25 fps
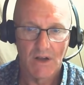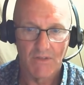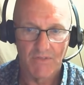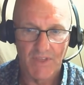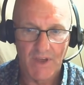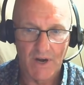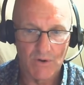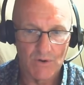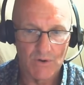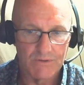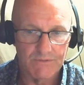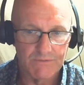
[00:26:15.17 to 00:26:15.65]

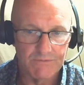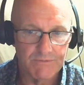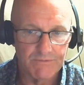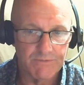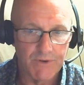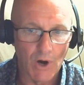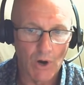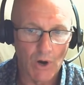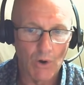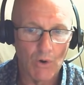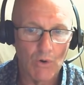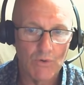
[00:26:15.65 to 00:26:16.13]
that are
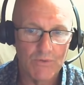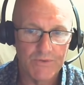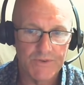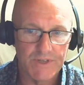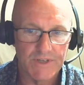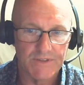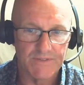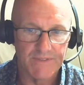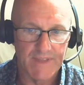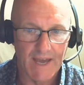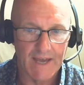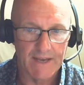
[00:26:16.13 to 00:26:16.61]
involved
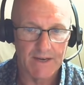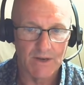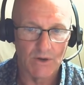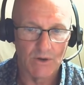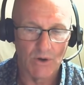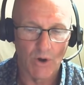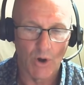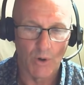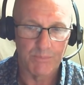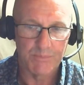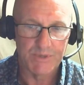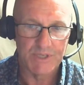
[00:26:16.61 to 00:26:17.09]
in that
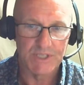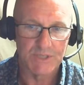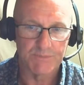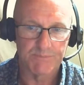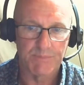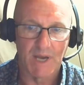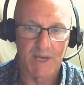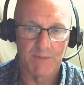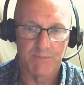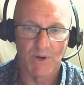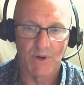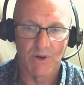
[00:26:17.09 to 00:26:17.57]
options
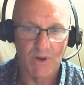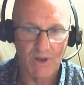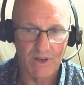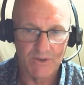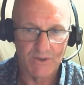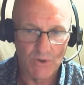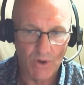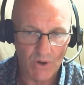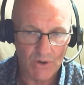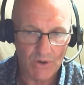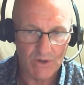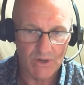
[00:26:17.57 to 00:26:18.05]
paper are
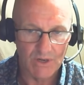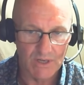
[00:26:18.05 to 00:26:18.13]
not